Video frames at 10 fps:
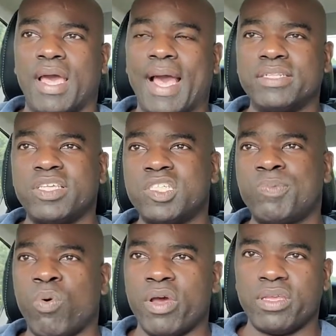at this
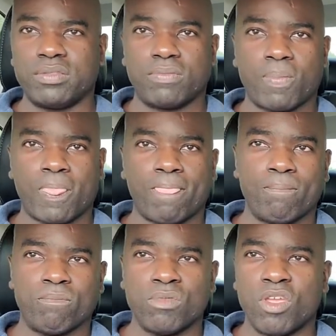point,
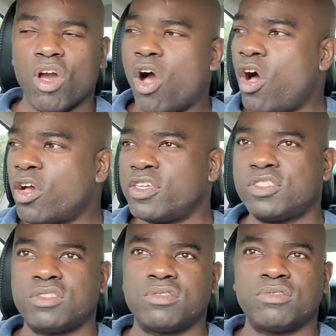
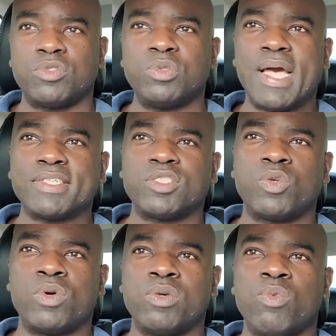August
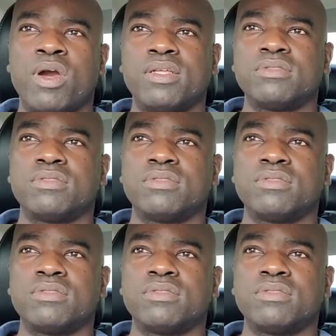2021,